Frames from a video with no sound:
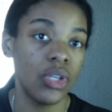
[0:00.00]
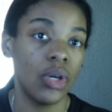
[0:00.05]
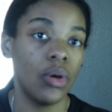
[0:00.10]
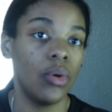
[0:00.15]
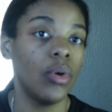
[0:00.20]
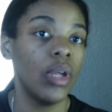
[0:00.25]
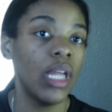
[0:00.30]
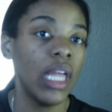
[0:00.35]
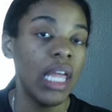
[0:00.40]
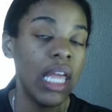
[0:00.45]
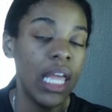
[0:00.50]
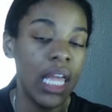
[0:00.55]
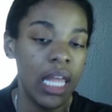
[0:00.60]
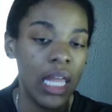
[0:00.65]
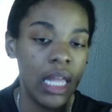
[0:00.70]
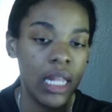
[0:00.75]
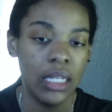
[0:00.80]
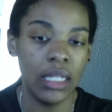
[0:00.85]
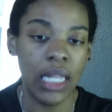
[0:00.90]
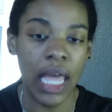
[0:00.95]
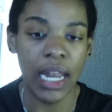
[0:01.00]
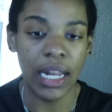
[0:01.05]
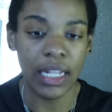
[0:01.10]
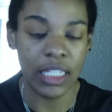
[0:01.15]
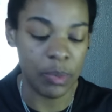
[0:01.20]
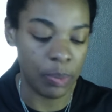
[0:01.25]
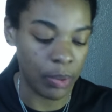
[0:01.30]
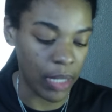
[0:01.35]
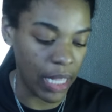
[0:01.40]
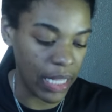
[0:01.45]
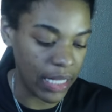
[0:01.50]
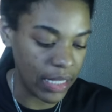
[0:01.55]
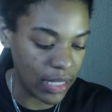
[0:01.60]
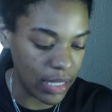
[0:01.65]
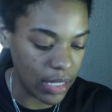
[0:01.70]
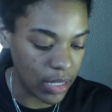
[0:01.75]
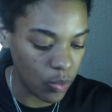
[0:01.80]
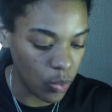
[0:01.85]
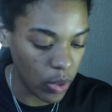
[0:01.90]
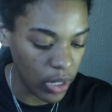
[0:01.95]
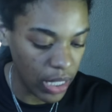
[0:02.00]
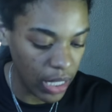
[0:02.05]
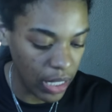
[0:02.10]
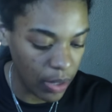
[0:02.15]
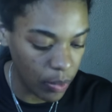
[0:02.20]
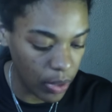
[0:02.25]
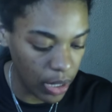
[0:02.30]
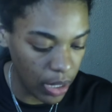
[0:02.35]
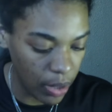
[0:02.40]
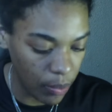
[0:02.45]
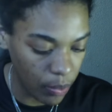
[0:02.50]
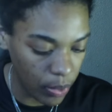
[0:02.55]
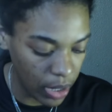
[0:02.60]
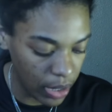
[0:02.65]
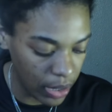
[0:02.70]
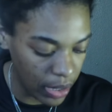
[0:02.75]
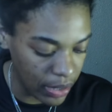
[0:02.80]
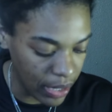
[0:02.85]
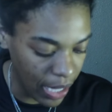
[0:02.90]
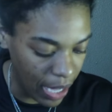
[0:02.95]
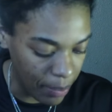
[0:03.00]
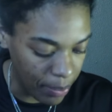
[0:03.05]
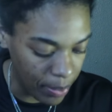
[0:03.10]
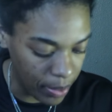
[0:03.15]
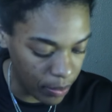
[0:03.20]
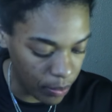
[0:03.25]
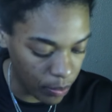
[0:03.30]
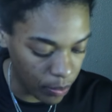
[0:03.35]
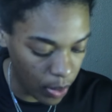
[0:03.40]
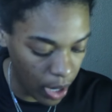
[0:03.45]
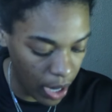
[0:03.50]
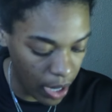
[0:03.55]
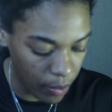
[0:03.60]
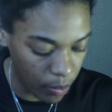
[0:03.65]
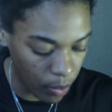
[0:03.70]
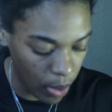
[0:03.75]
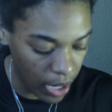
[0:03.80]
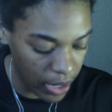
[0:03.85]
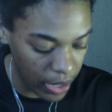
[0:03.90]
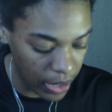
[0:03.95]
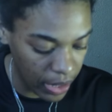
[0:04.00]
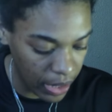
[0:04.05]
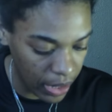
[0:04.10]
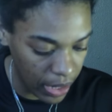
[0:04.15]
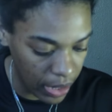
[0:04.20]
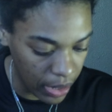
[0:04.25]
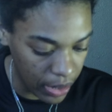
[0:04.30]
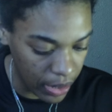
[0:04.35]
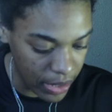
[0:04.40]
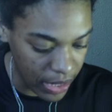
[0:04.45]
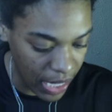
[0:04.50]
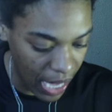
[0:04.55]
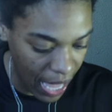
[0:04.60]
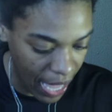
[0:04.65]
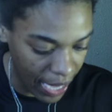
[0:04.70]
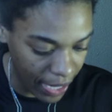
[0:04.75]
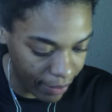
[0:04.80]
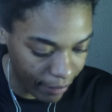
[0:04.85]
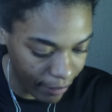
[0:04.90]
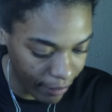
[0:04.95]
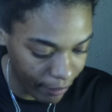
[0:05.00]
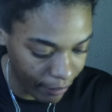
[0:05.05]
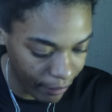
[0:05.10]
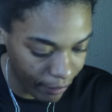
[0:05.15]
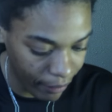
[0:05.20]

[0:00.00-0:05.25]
So that explains it. When did this happen? Rodney King attack.